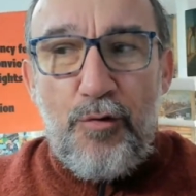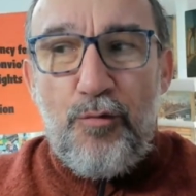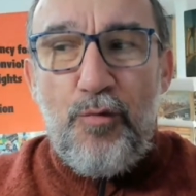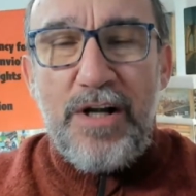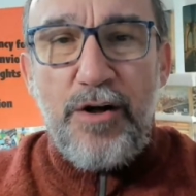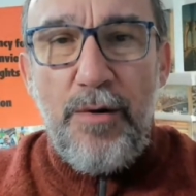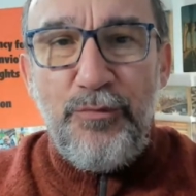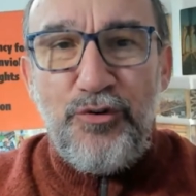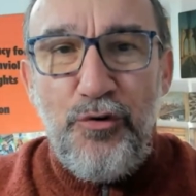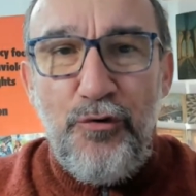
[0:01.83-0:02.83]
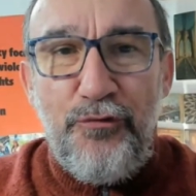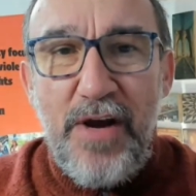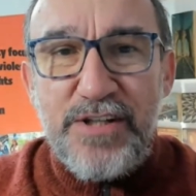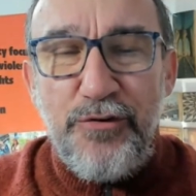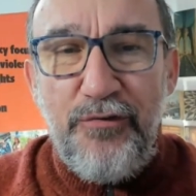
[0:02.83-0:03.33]
Welcome to
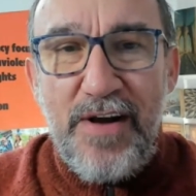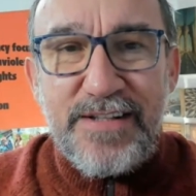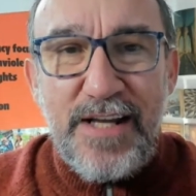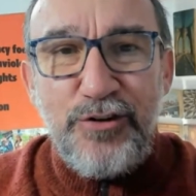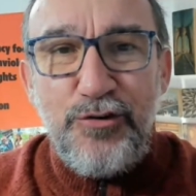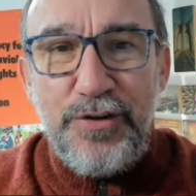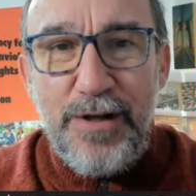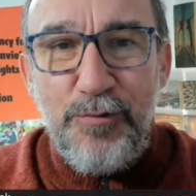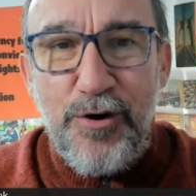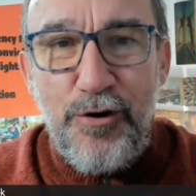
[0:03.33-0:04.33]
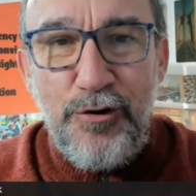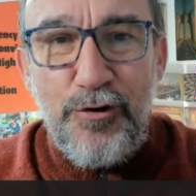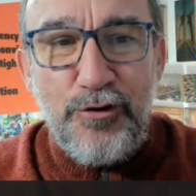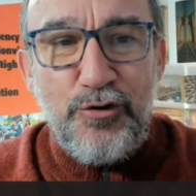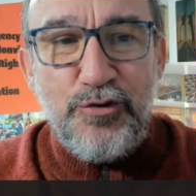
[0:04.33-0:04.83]
Face to Face, and today we're going to
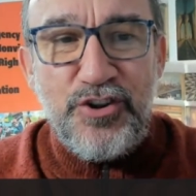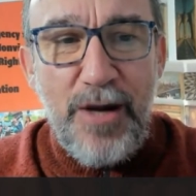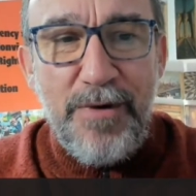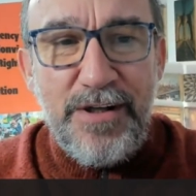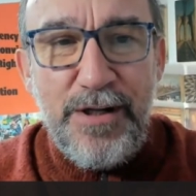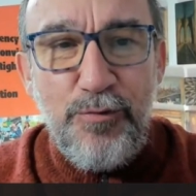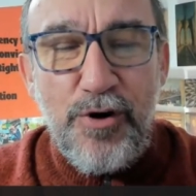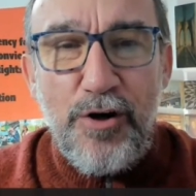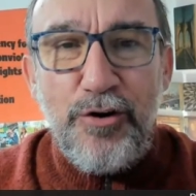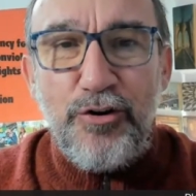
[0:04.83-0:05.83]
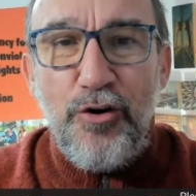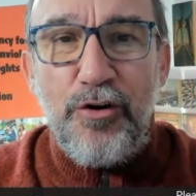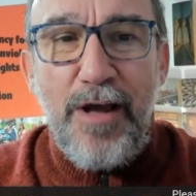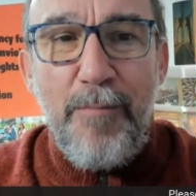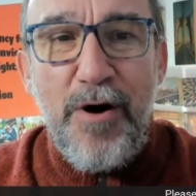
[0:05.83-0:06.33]
go to Germany. We're going to
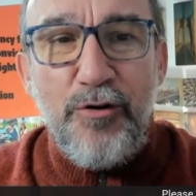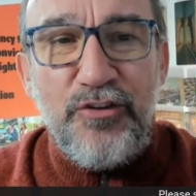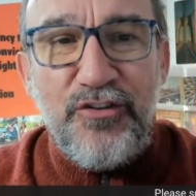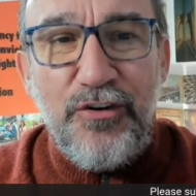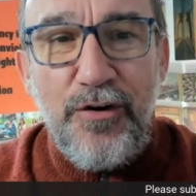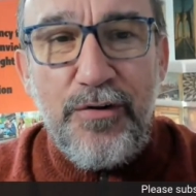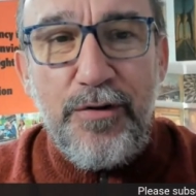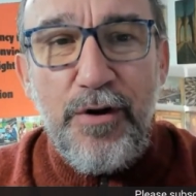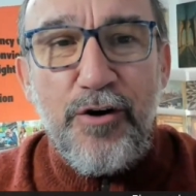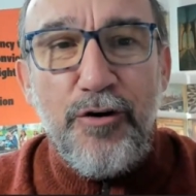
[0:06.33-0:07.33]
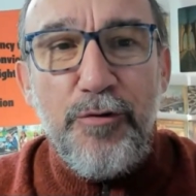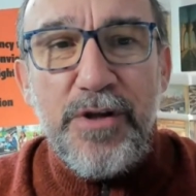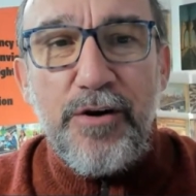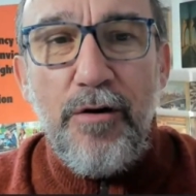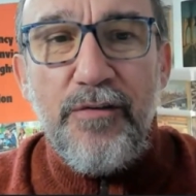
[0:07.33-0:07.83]
talk about the
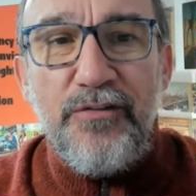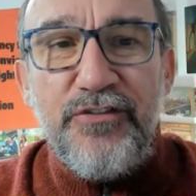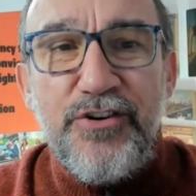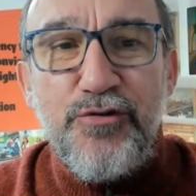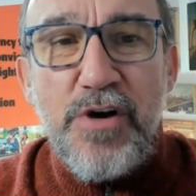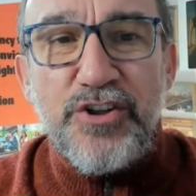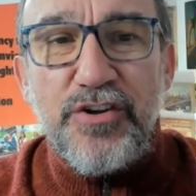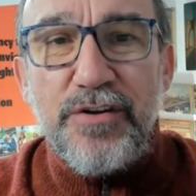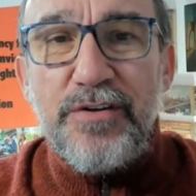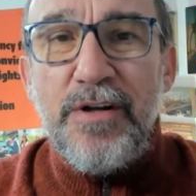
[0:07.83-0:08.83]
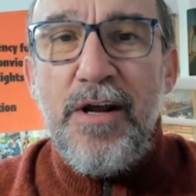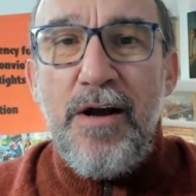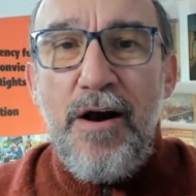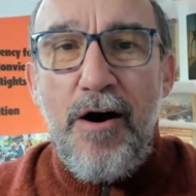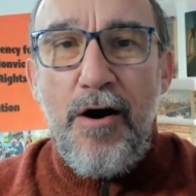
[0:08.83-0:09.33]
economical situation
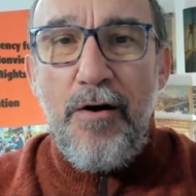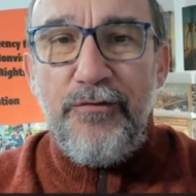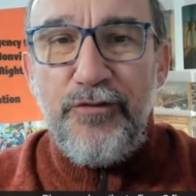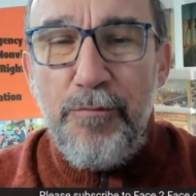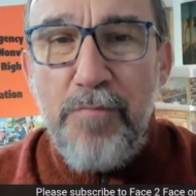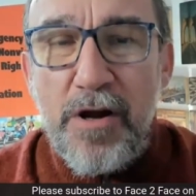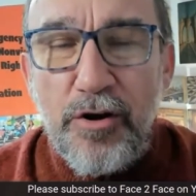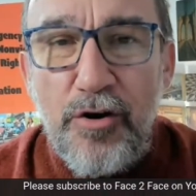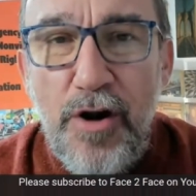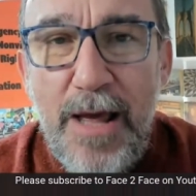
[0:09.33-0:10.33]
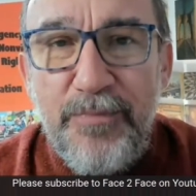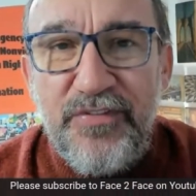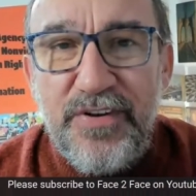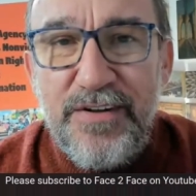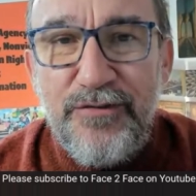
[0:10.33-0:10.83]
of the bank
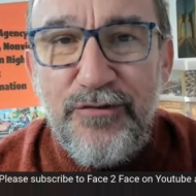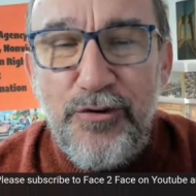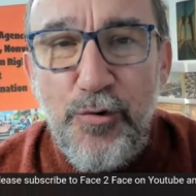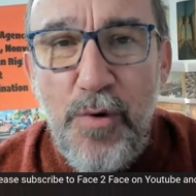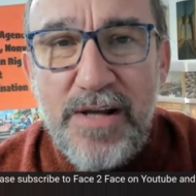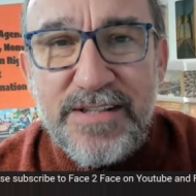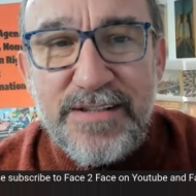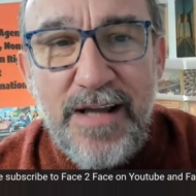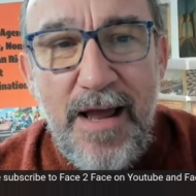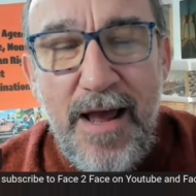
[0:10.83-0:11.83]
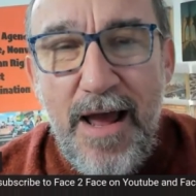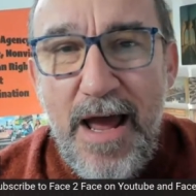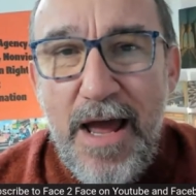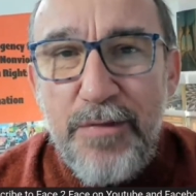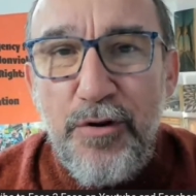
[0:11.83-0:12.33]
collapse in the US
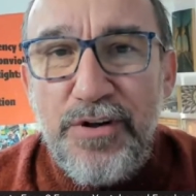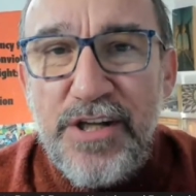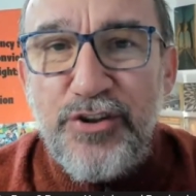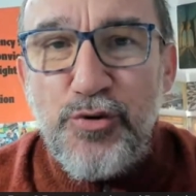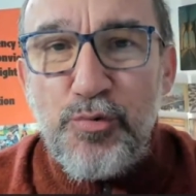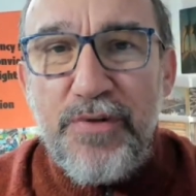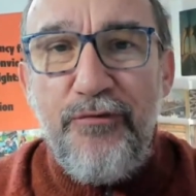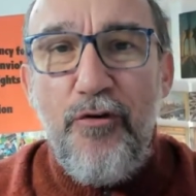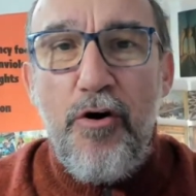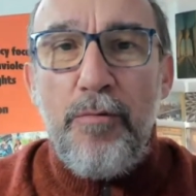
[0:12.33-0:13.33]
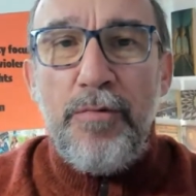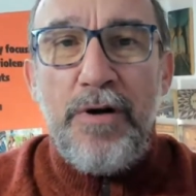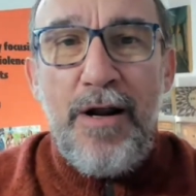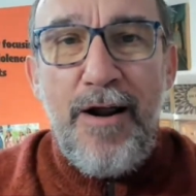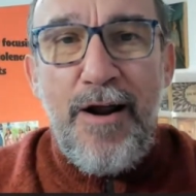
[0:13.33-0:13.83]
and the need to reform
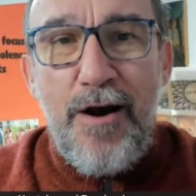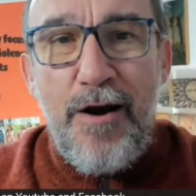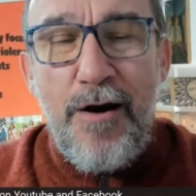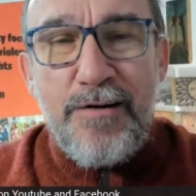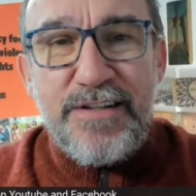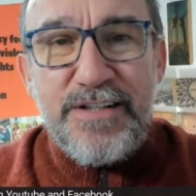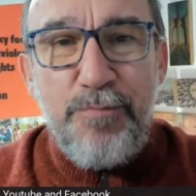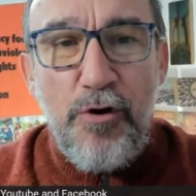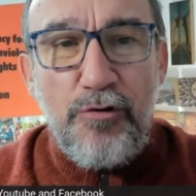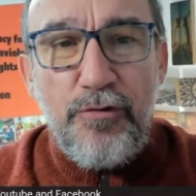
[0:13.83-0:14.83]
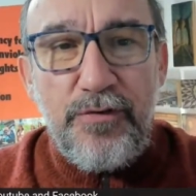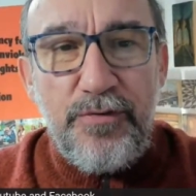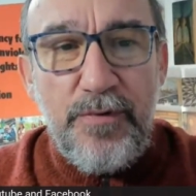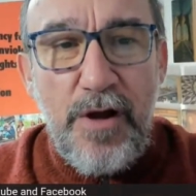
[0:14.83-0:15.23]
this bankrupt